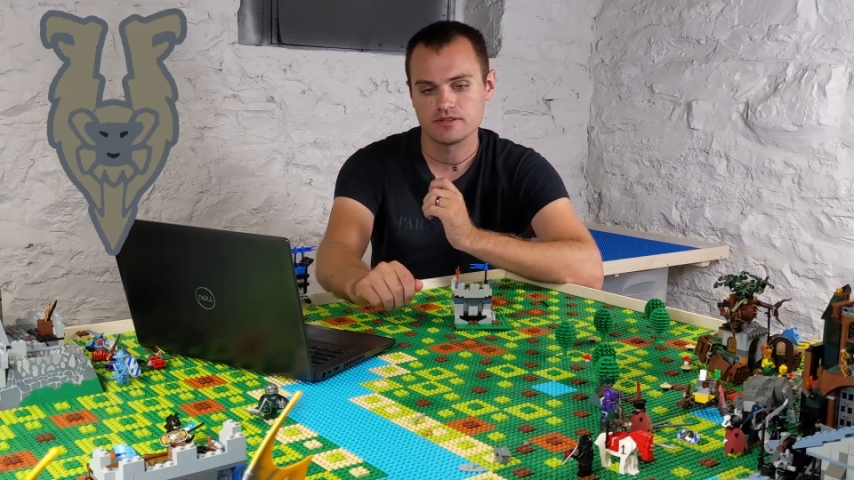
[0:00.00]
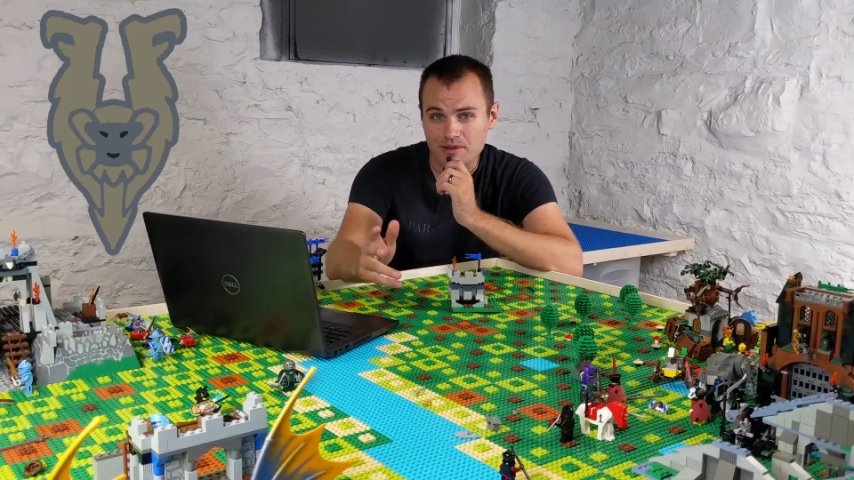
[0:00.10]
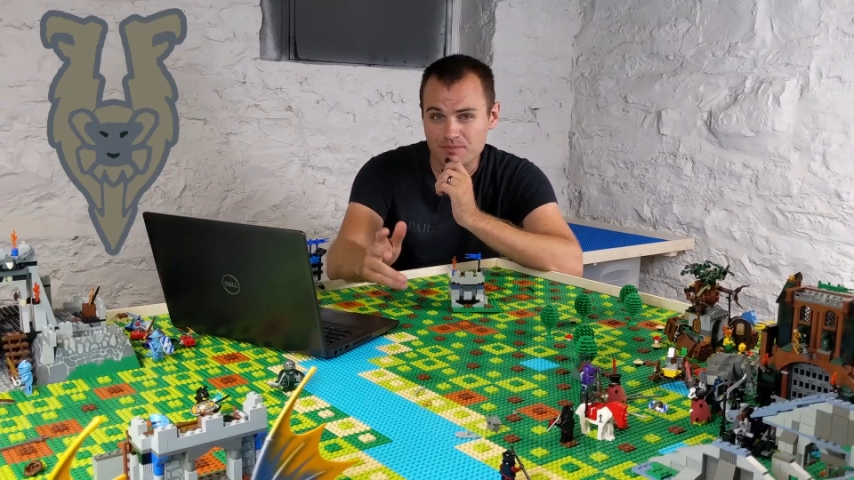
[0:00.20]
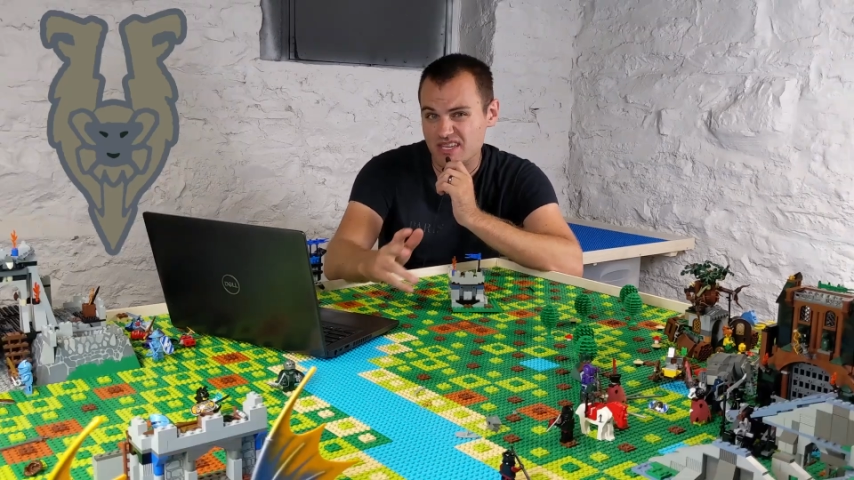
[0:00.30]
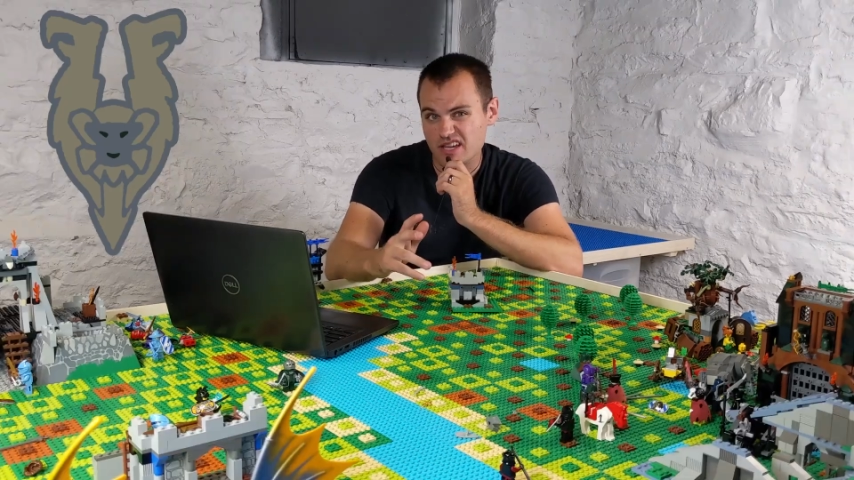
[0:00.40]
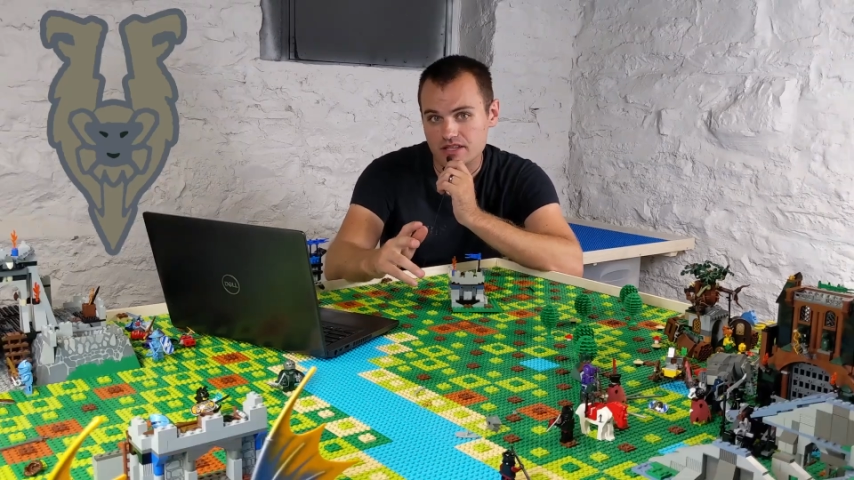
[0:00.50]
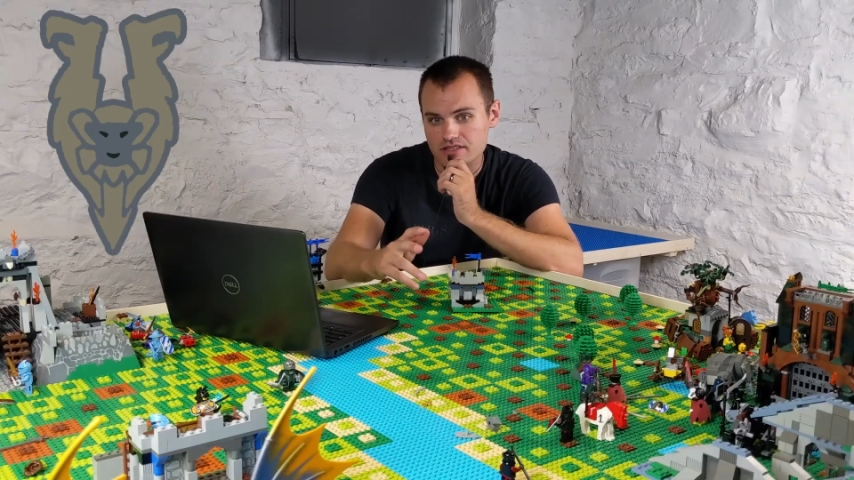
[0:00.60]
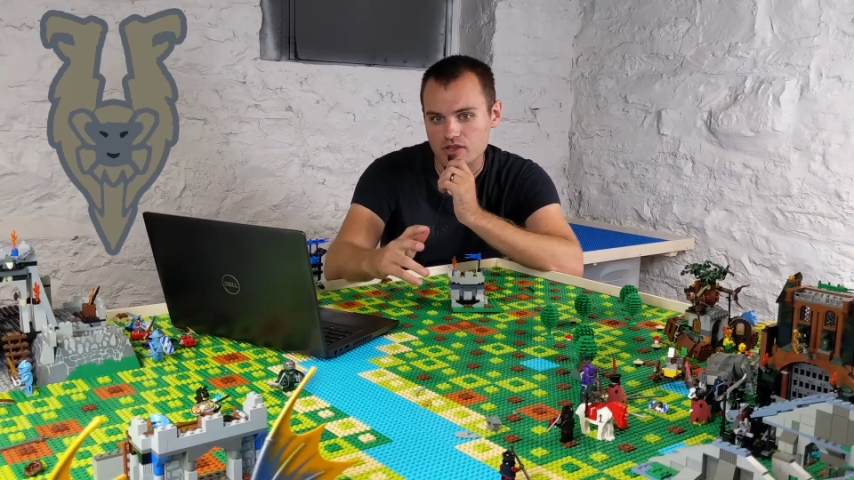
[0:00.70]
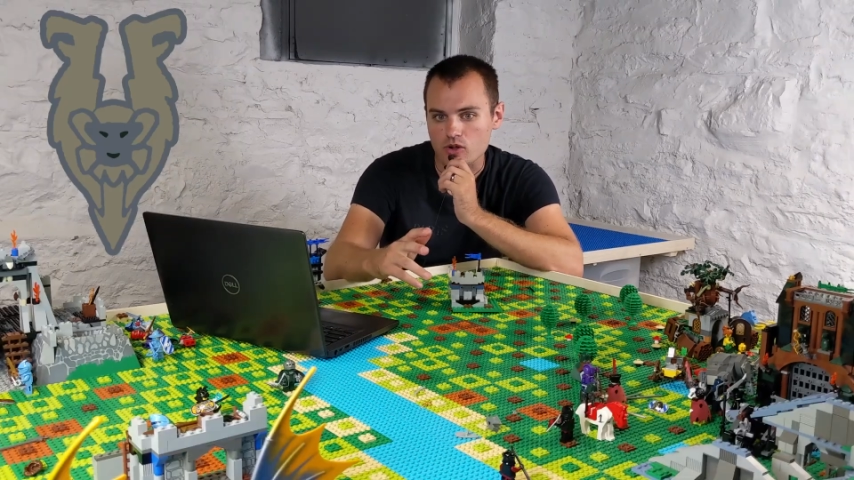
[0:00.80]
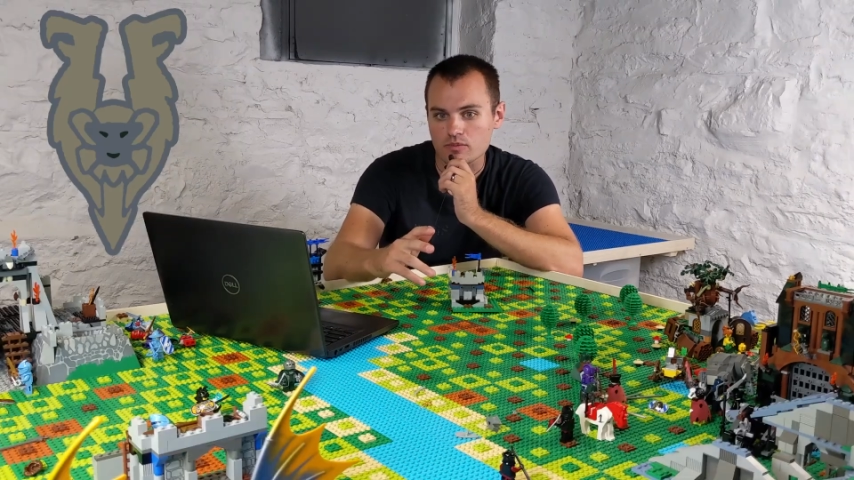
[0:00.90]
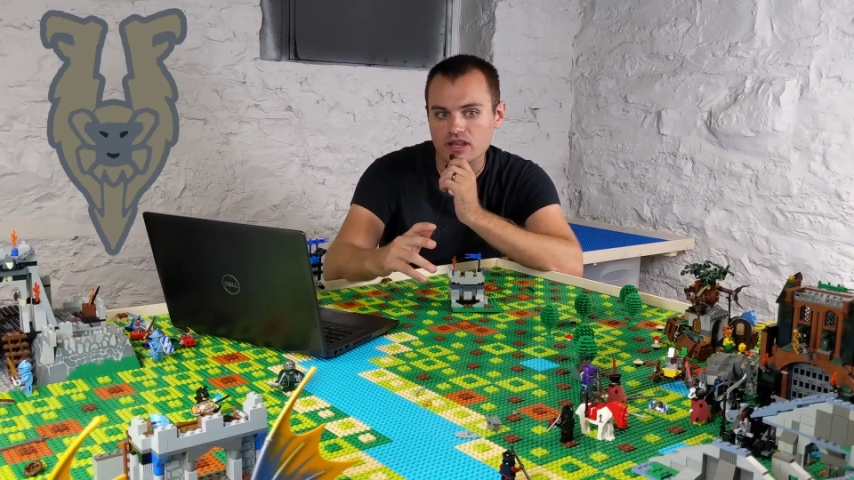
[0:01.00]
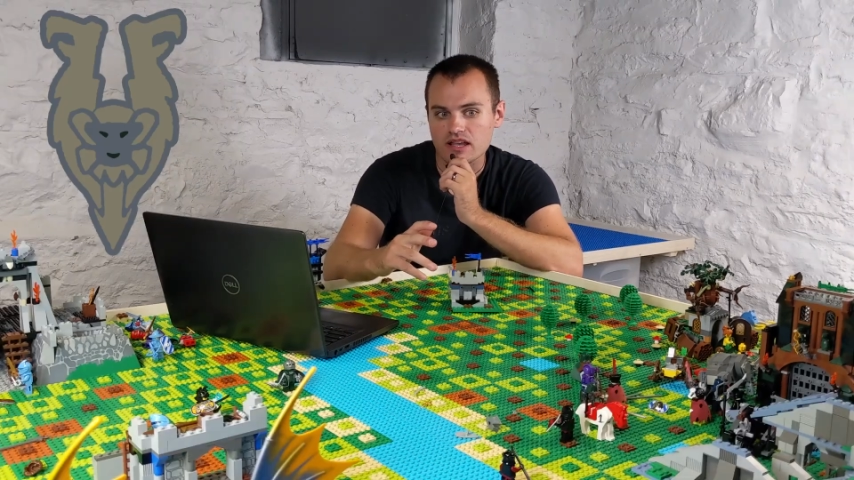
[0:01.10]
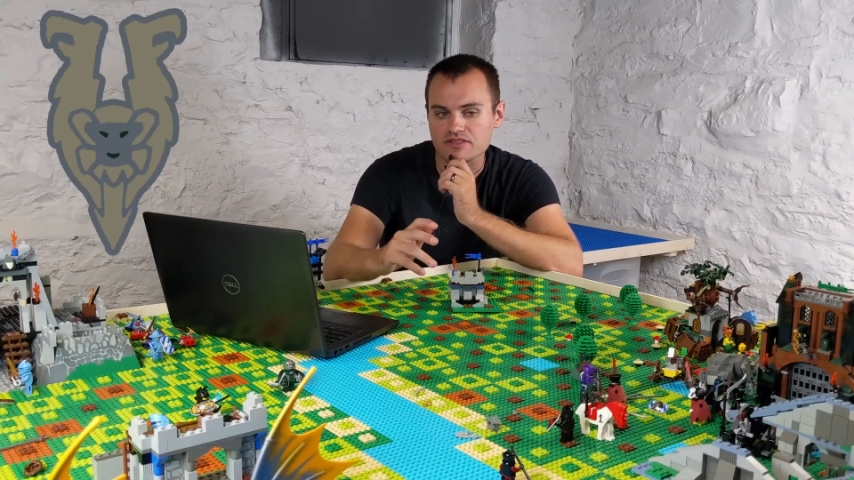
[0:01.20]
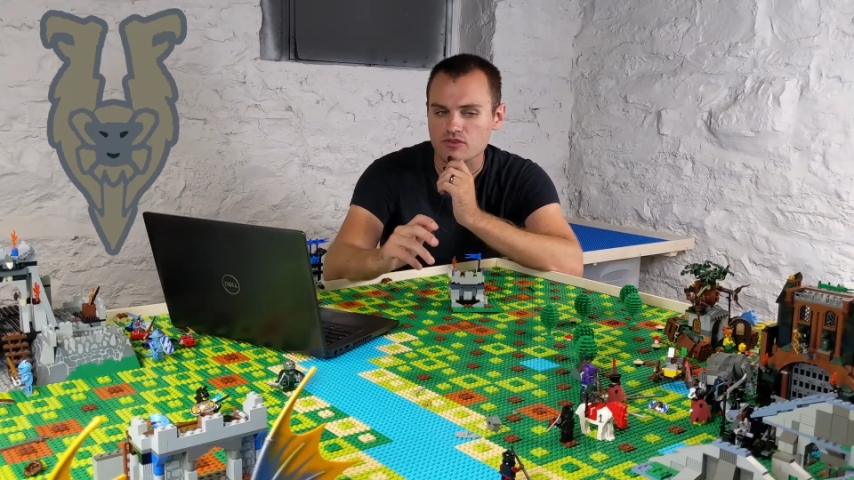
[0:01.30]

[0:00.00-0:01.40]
And because the Oblives